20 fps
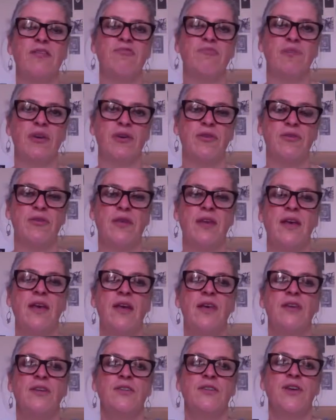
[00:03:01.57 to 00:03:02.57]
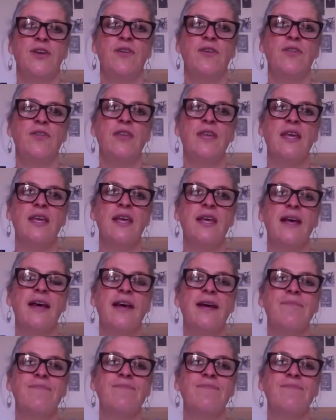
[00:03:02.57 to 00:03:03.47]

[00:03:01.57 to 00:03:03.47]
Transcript: of both. So the